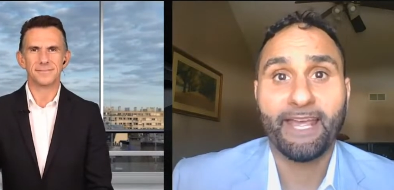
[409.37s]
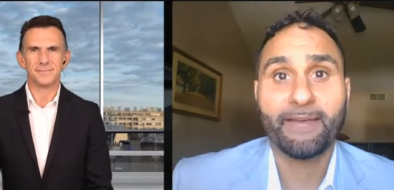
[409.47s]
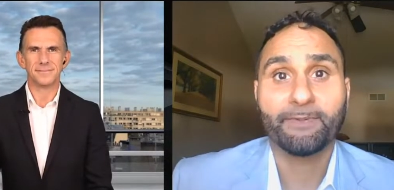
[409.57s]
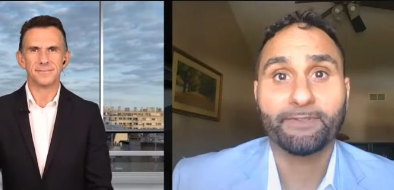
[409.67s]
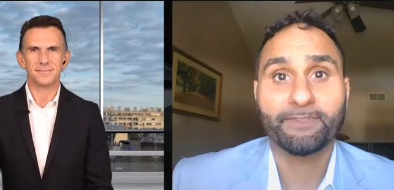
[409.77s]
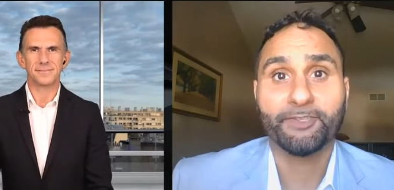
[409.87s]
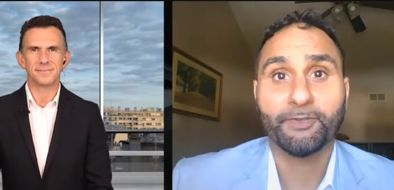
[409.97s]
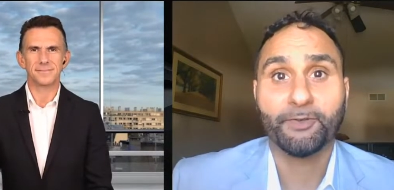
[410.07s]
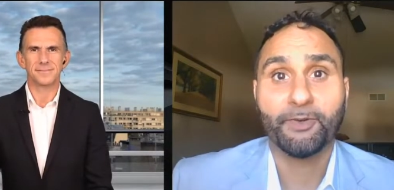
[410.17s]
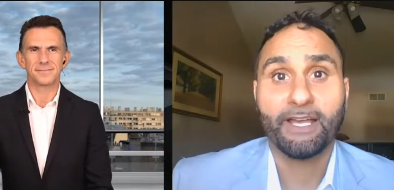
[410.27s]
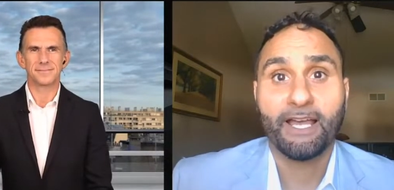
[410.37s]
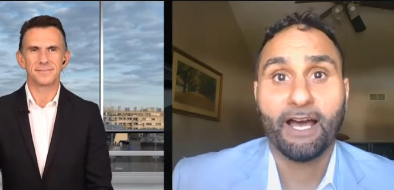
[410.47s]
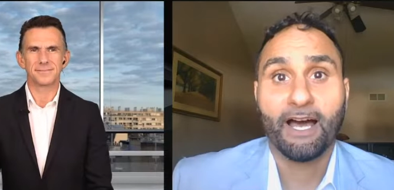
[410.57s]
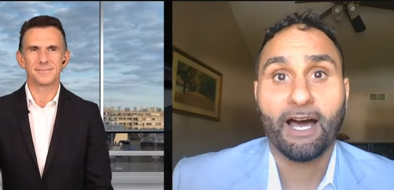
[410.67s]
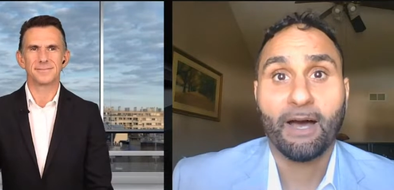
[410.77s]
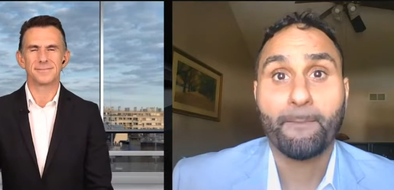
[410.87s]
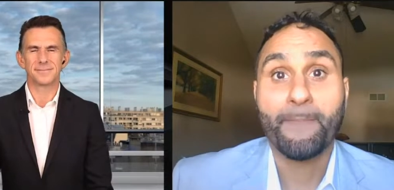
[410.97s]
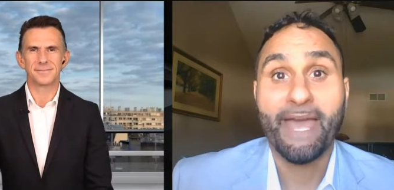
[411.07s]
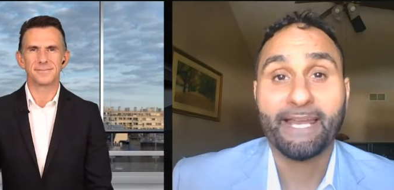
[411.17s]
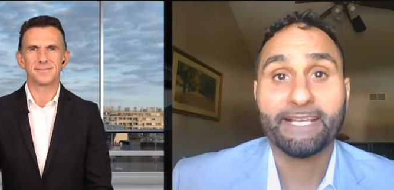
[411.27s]
Speaker 1: to be able to uh,
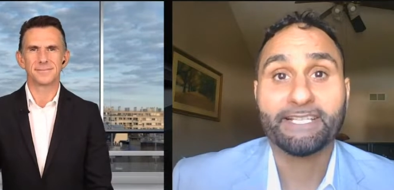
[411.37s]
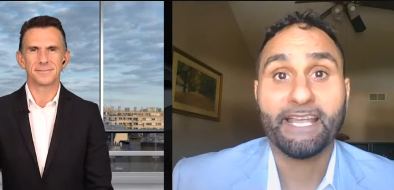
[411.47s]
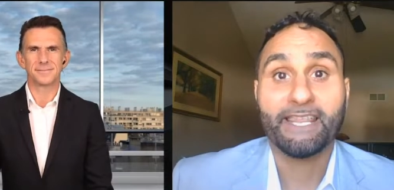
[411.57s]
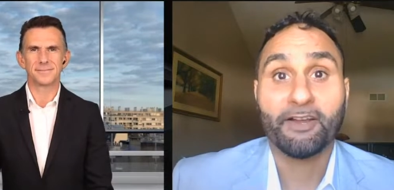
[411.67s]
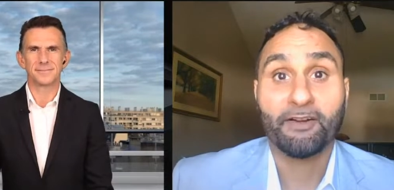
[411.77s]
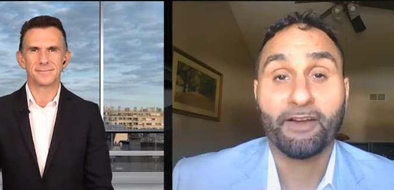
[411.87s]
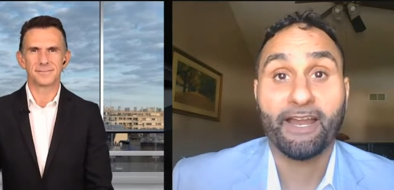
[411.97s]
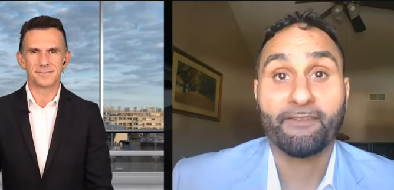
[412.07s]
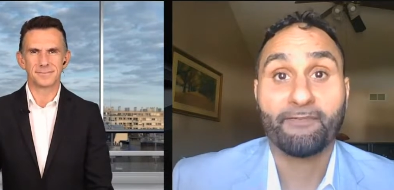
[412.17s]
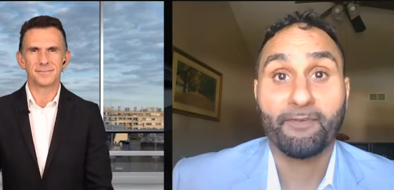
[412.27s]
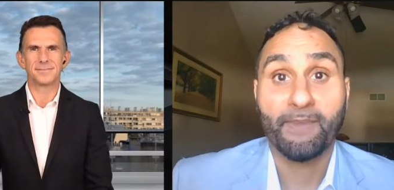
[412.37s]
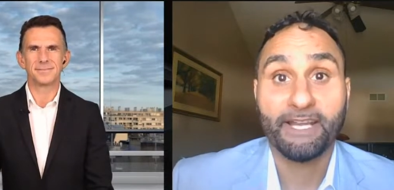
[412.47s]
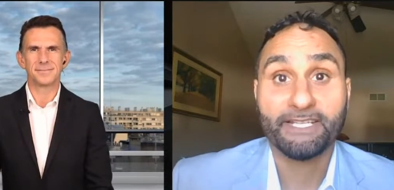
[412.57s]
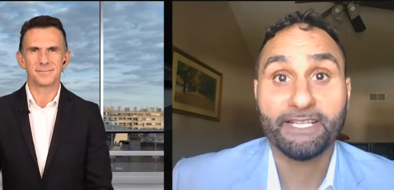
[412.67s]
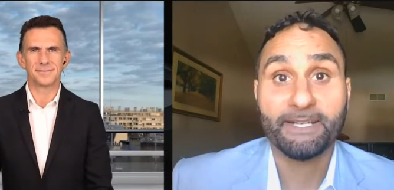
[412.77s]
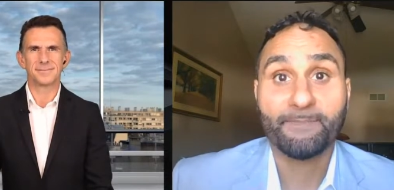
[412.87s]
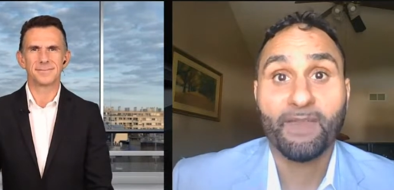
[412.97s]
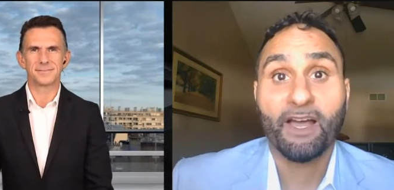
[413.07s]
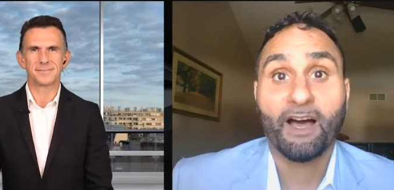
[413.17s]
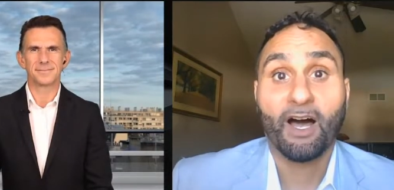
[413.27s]
manage their information.
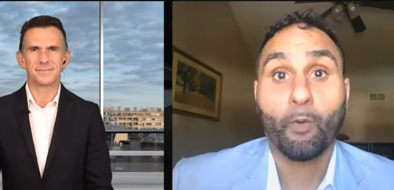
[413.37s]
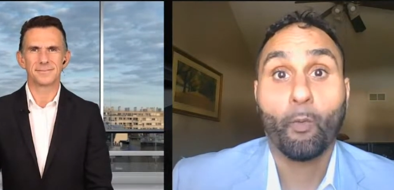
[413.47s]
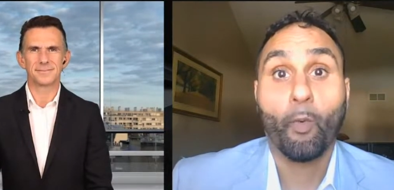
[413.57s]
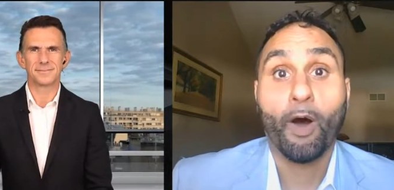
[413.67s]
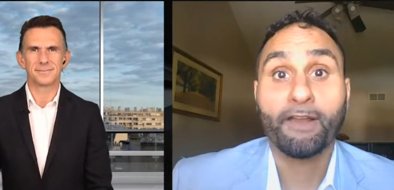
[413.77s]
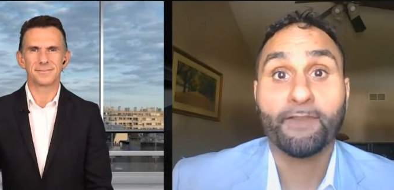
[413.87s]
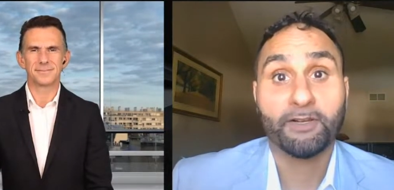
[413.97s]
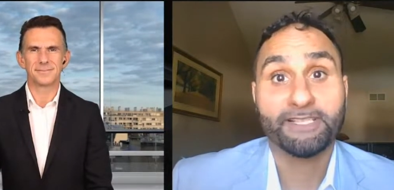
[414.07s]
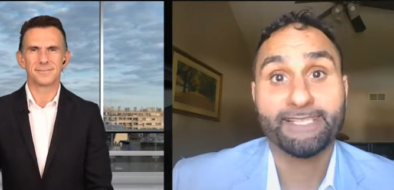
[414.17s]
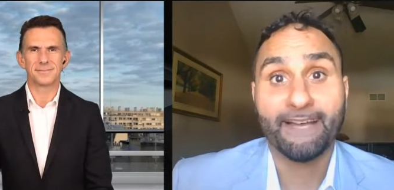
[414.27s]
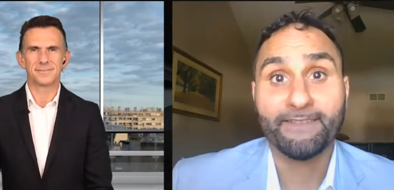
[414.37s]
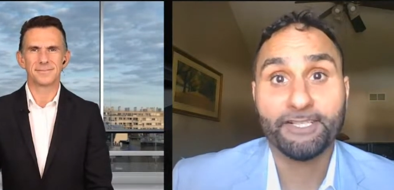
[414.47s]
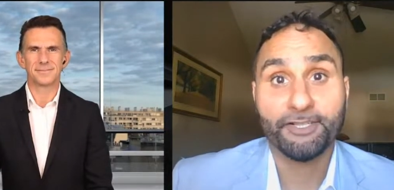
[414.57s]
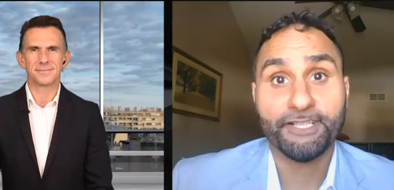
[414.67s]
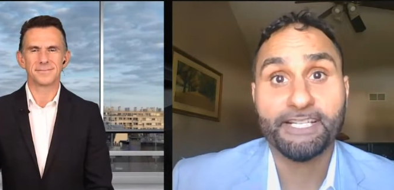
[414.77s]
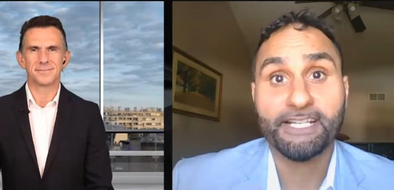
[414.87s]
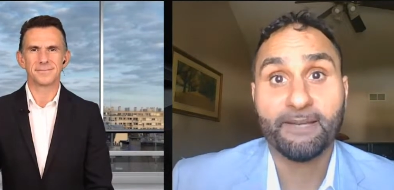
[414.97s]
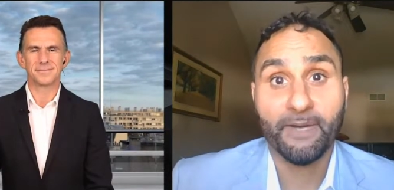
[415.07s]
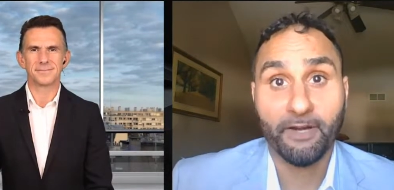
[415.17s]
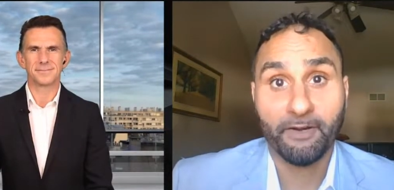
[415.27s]
Uh, one of their seven
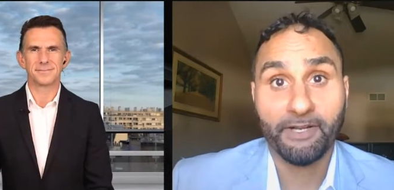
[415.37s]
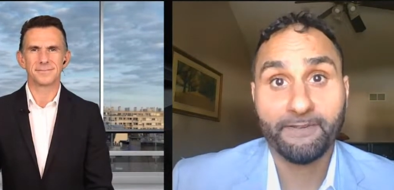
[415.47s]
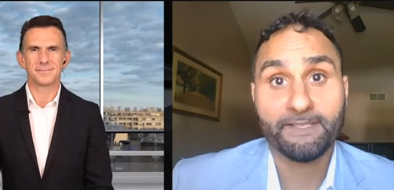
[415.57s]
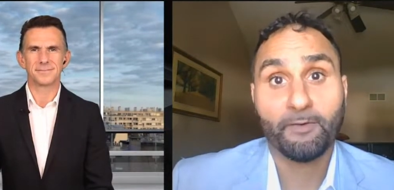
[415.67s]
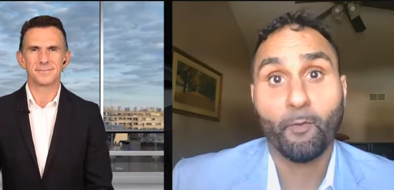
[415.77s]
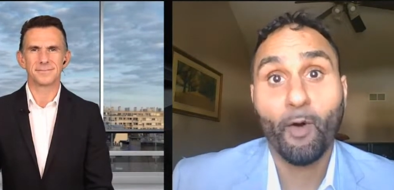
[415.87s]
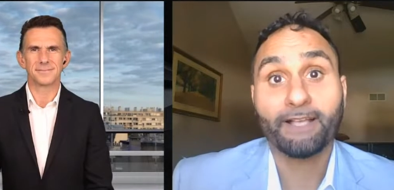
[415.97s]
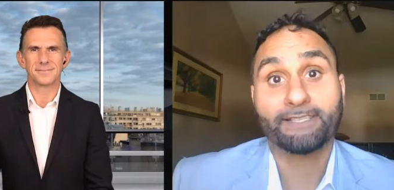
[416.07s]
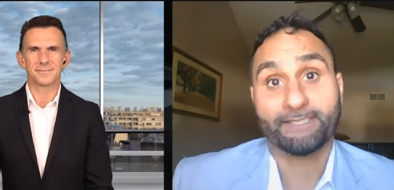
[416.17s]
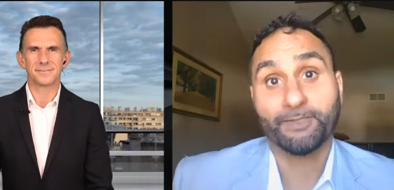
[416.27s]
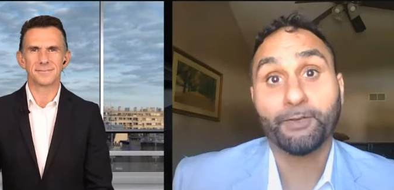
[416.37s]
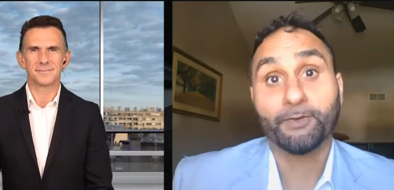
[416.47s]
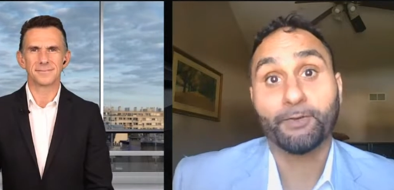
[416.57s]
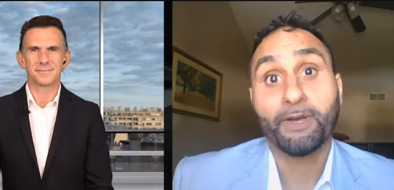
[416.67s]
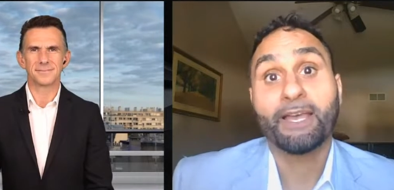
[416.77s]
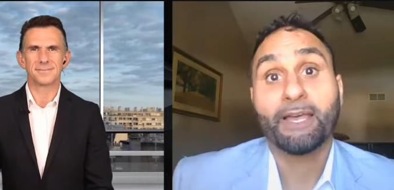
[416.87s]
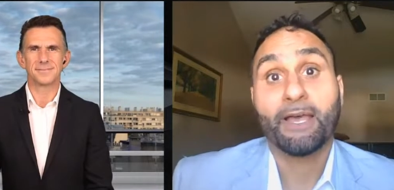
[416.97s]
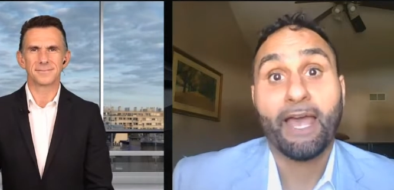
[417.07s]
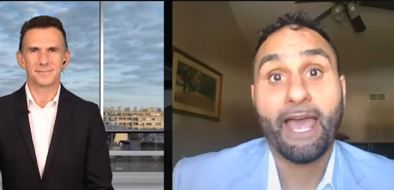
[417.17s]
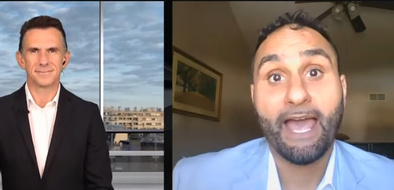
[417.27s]
strategic imperatives was to
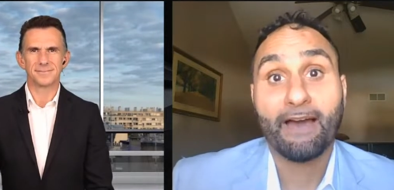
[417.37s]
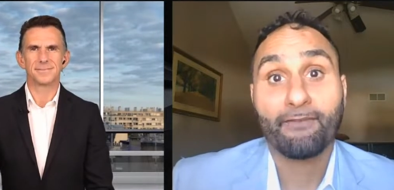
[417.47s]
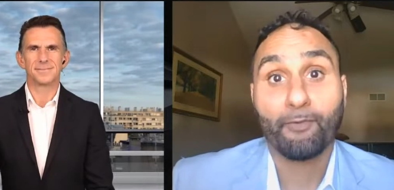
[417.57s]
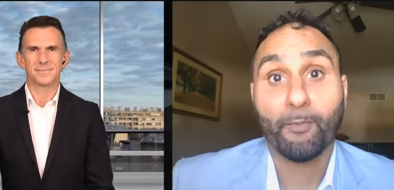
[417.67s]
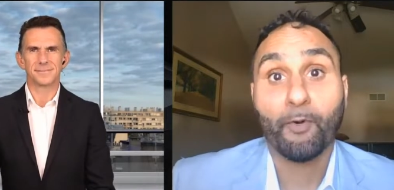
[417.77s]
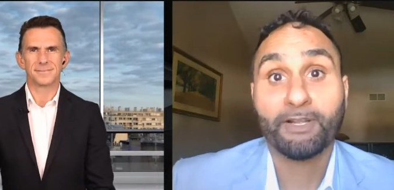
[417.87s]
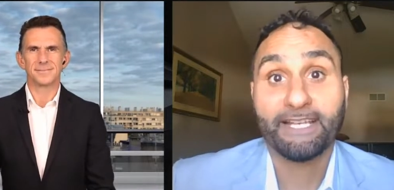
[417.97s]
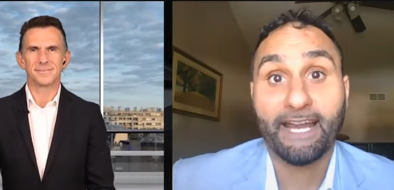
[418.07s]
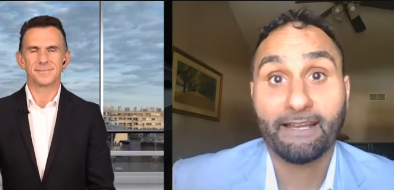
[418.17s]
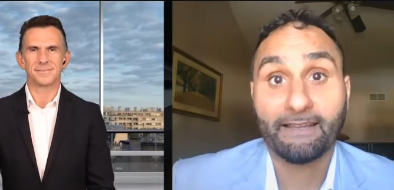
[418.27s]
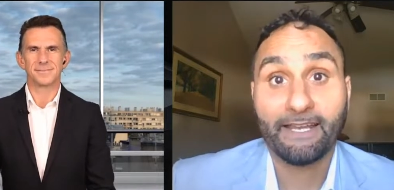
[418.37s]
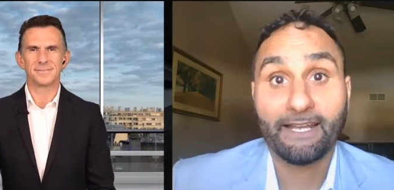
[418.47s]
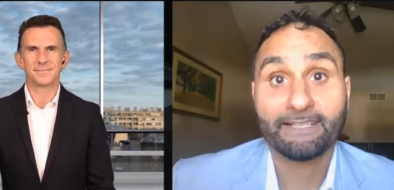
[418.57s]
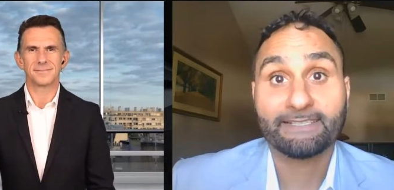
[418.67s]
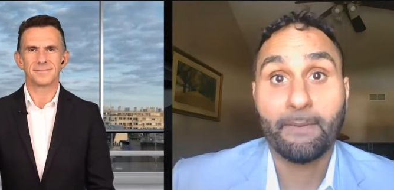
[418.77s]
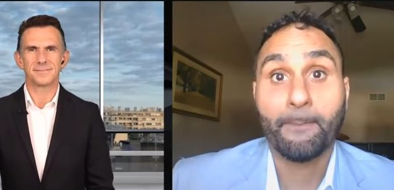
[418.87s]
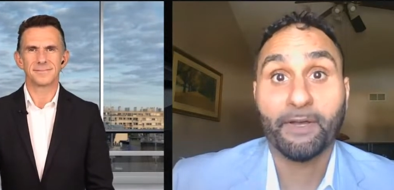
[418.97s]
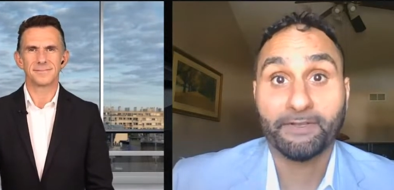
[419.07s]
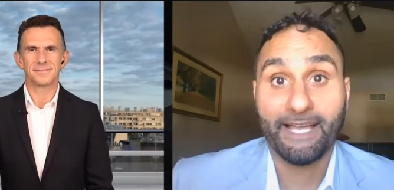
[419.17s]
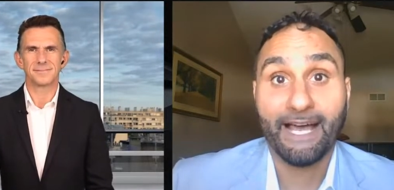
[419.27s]
have reports and analytics
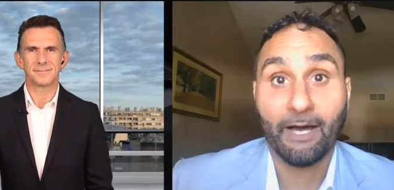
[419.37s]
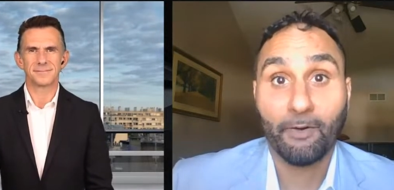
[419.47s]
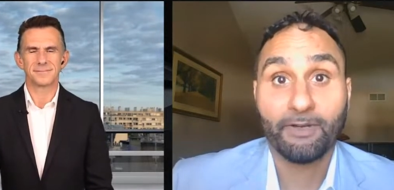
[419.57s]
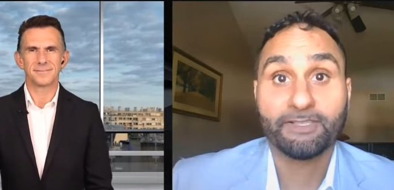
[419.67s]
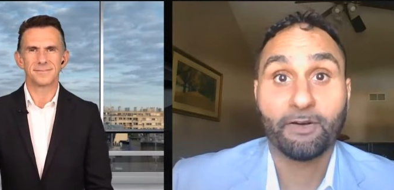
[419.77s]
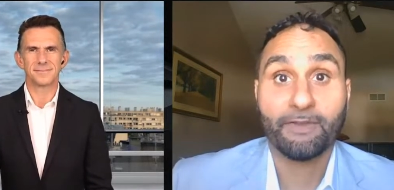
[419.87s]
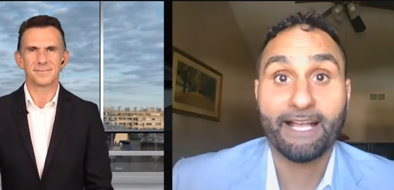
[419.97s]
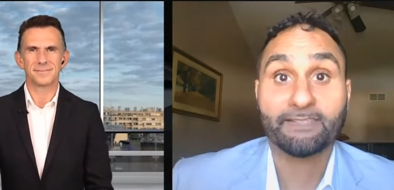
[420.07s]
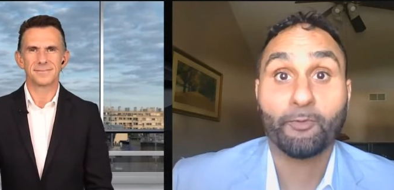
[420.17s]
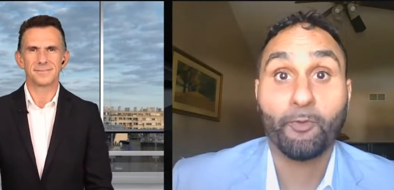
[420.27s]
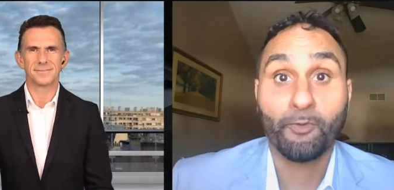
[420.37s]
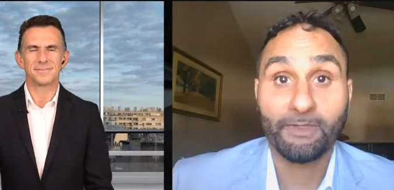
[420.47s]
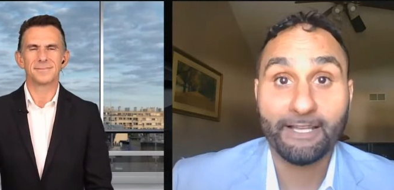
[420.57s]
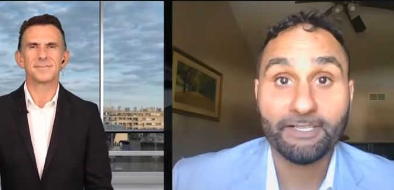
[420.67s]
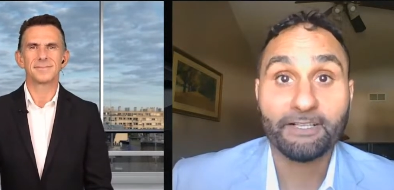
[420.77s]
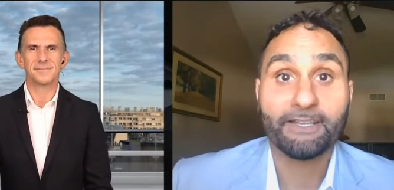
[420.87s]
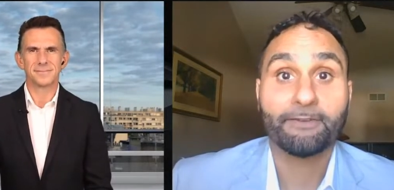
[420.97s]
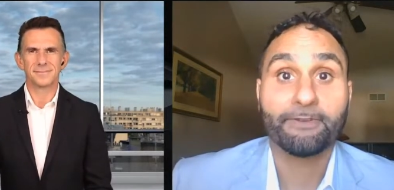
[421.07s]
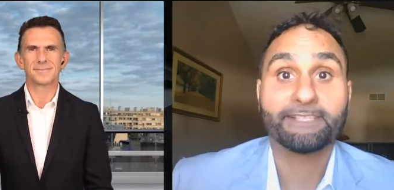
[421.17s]
built out. So that's what, literally